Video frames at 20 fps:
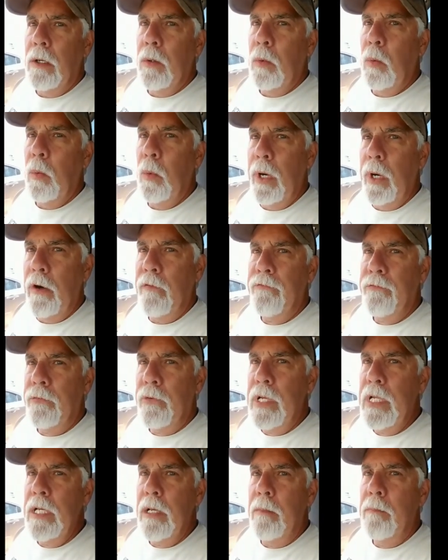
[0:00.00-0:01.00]
where
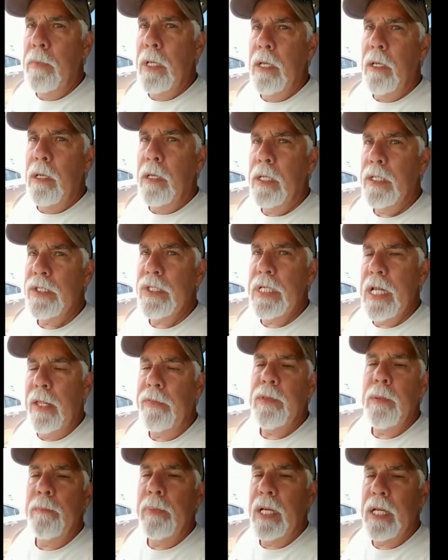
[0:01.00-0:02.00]
freedom is
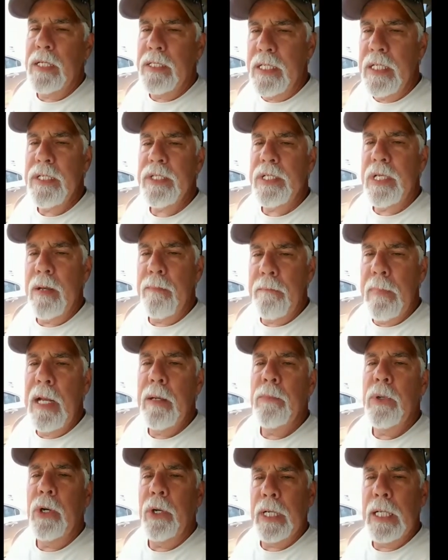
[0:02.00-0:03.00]
nothing but a distant
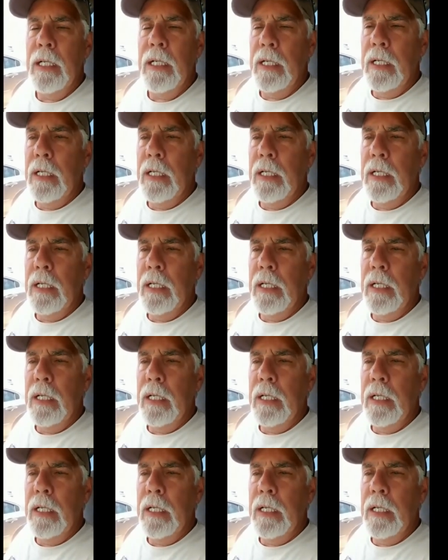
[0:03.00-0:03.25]
memory.